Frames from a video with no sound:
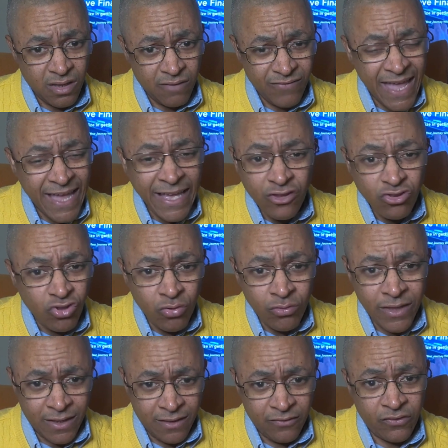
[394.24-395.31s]
If they can do
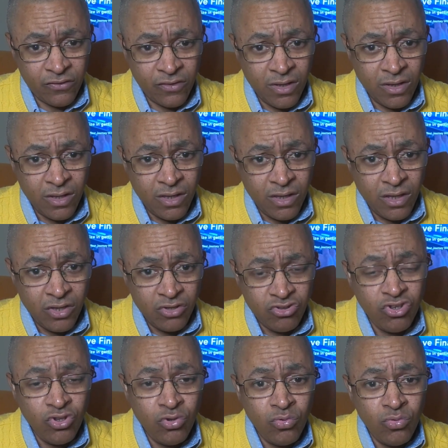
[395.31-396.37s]
this
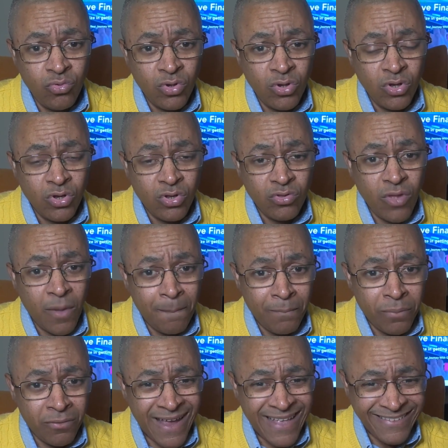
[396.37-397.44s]
to the
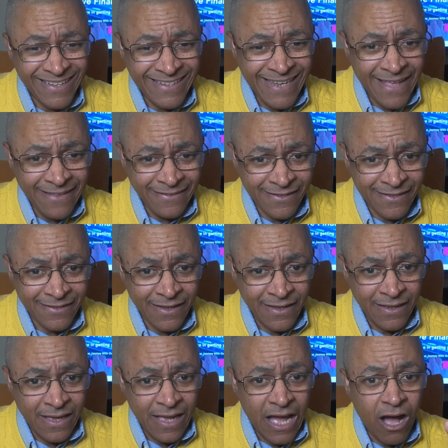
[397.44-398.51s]
president
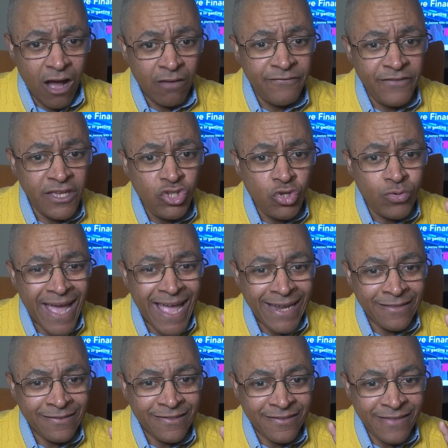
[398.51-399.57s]
of the
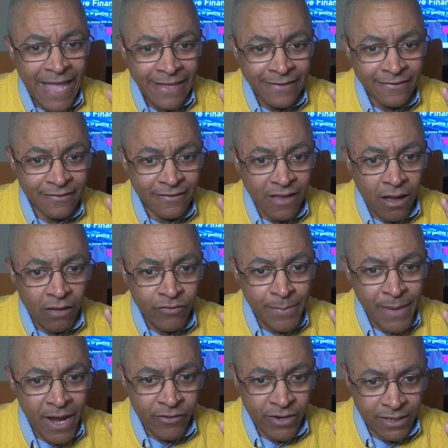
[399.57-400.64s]
United States of
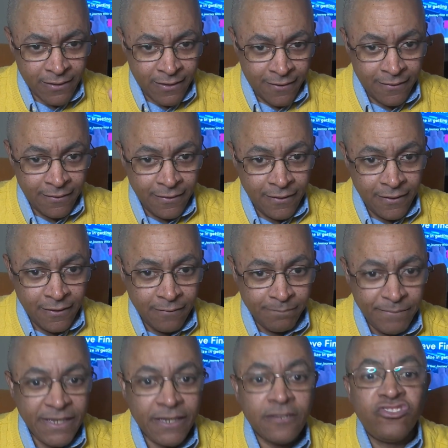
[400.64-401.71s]
America,
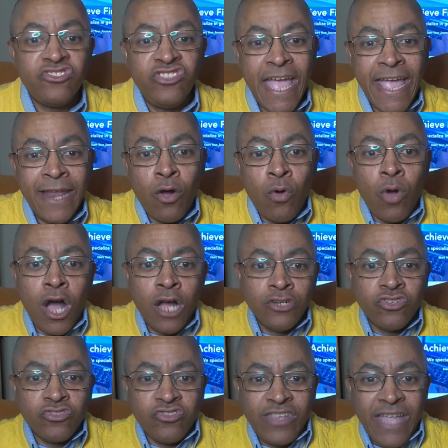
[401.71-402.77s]
because they don't
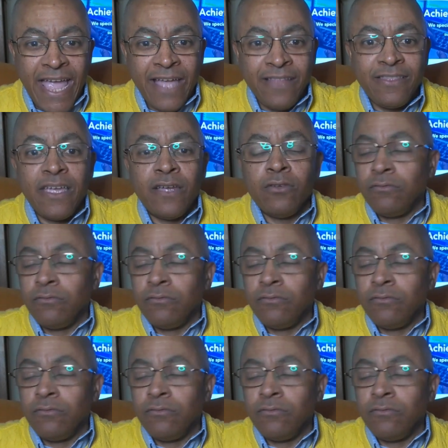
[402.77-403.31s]
understand,